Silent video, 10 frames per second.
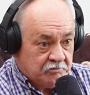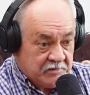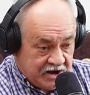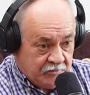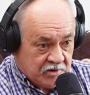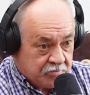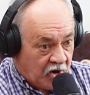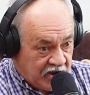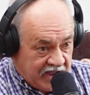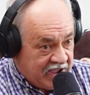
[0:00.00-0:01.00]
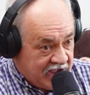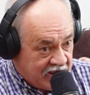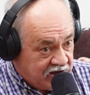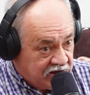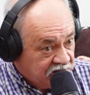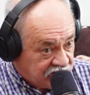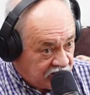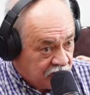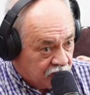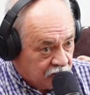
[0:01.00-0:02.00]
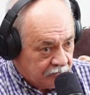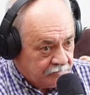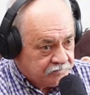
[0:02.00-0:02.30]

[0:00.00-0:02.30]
me with my hand in the till,